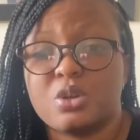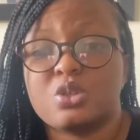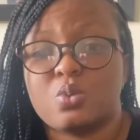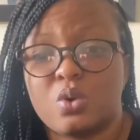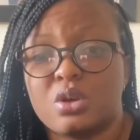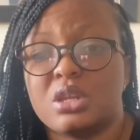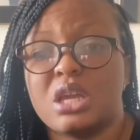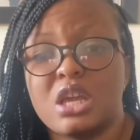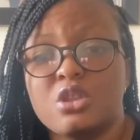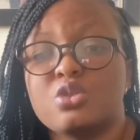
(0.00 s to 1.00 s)
one
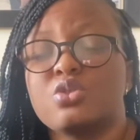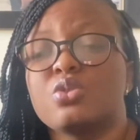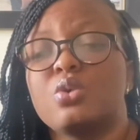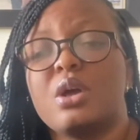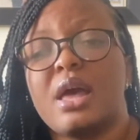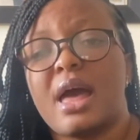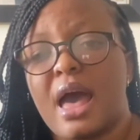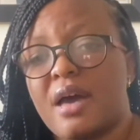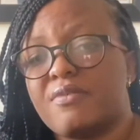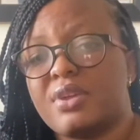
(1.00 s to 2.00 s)
into
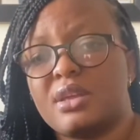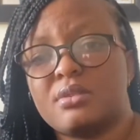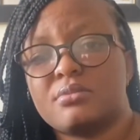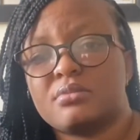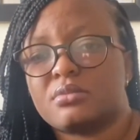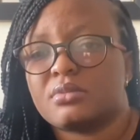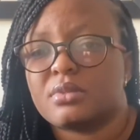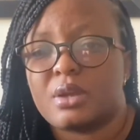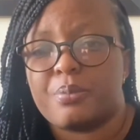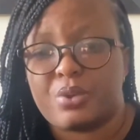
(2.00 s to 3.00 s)
having
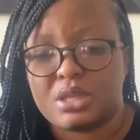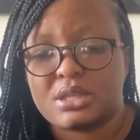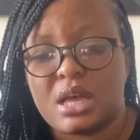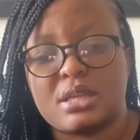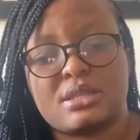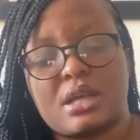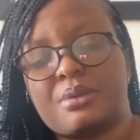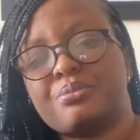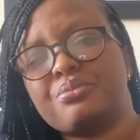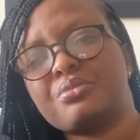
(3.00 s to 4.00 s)
breast cancer.
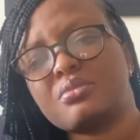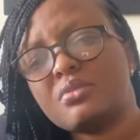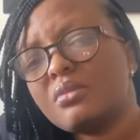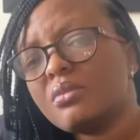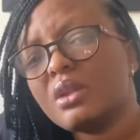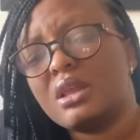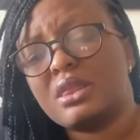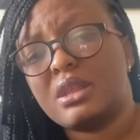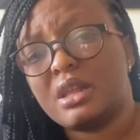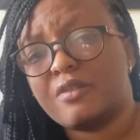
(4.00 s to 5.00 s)

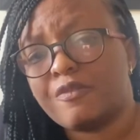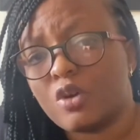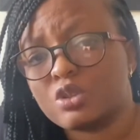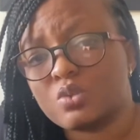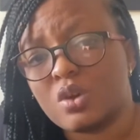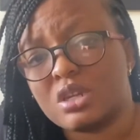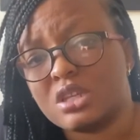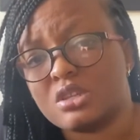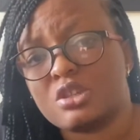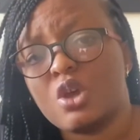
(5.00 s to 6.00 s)
The fourth one
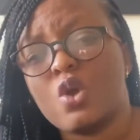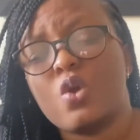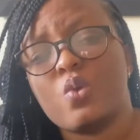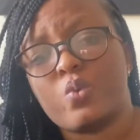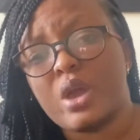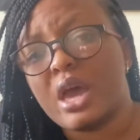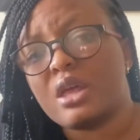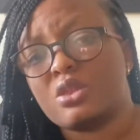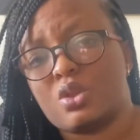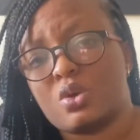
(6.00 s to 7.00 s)
is: where
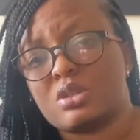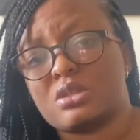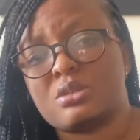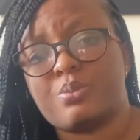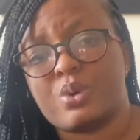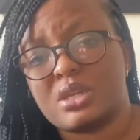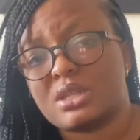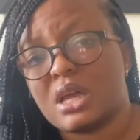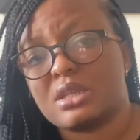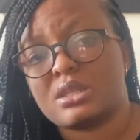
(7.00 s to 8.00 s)
does breast
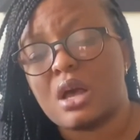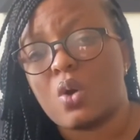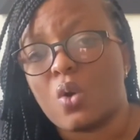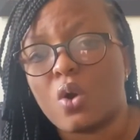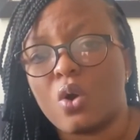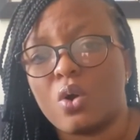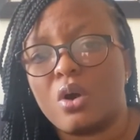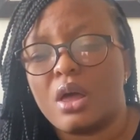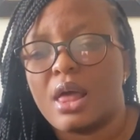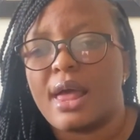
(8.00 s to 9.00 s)
cancer occur?
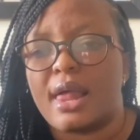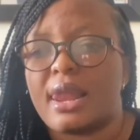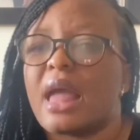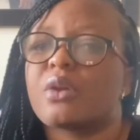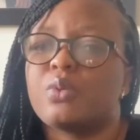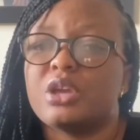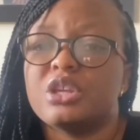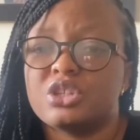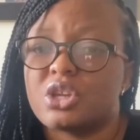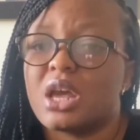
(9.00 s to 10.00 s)
Like we
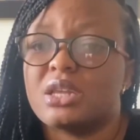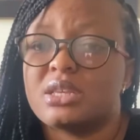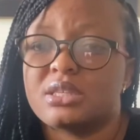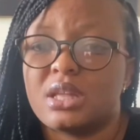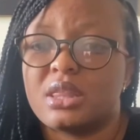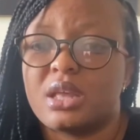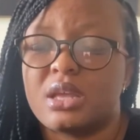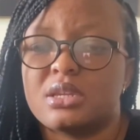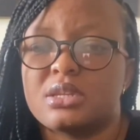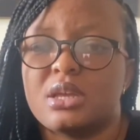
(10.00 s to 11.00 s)
initially
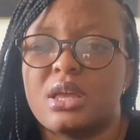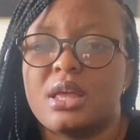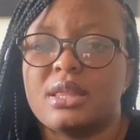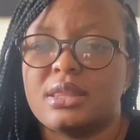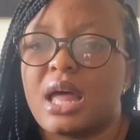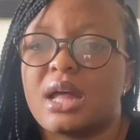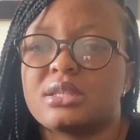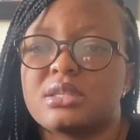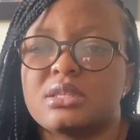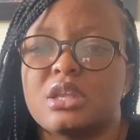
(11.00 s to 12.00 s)
stated, that
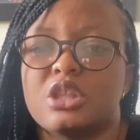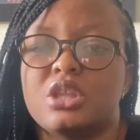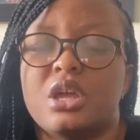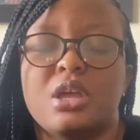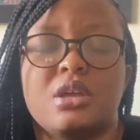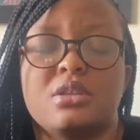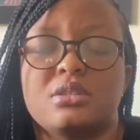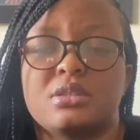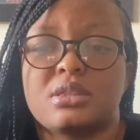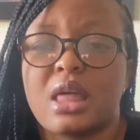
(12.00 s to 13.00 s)
the
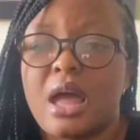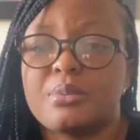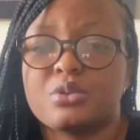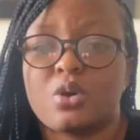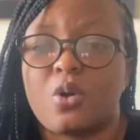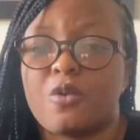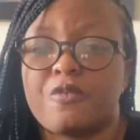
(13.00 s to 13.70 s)
types of